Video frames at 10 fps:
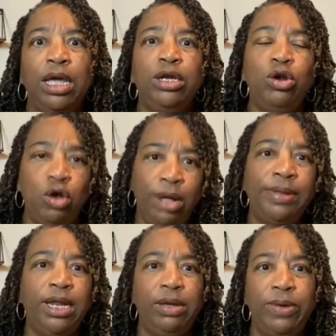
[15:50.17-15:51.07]

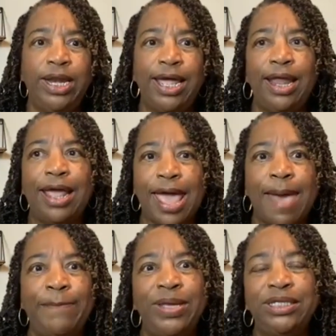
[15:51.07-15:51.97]
Normally when that
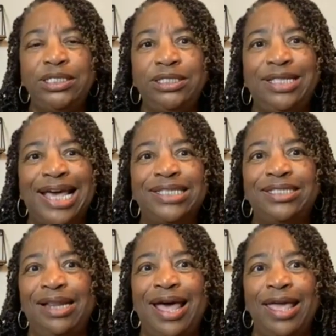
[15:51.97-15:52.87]
happens,
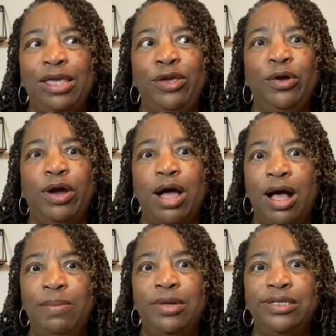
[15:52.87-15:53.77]
that's like you're
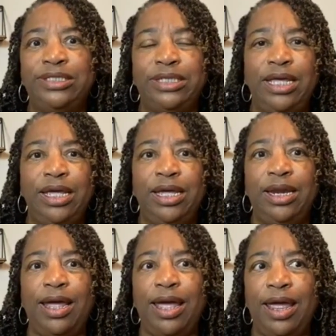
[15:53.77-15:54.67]
almost
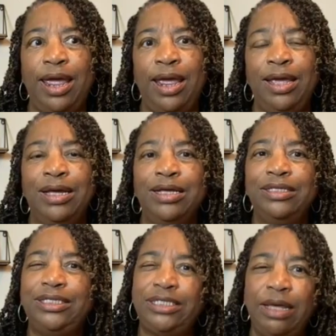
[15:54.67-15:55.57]
in a
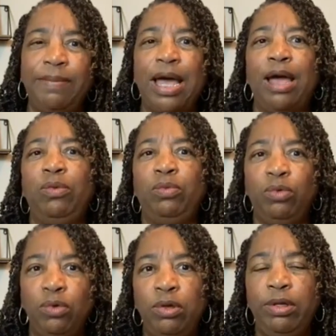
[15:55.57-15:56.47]

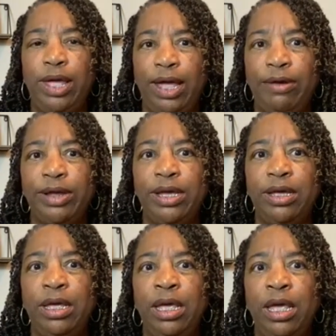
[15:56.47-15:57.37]
semi-rural
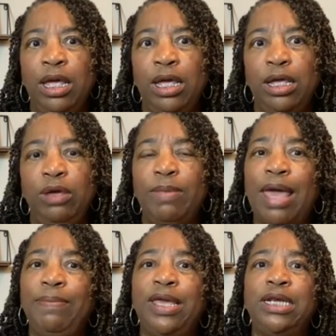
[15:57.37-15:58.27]
area. You
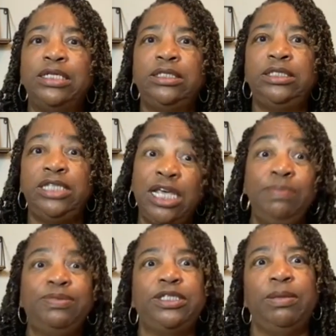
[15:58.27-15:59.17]
might be in a
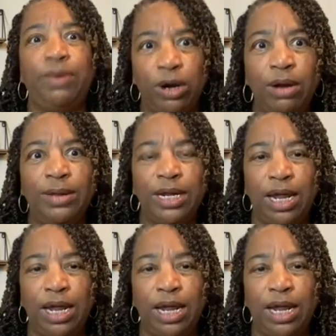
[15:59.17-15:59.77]
deep suburban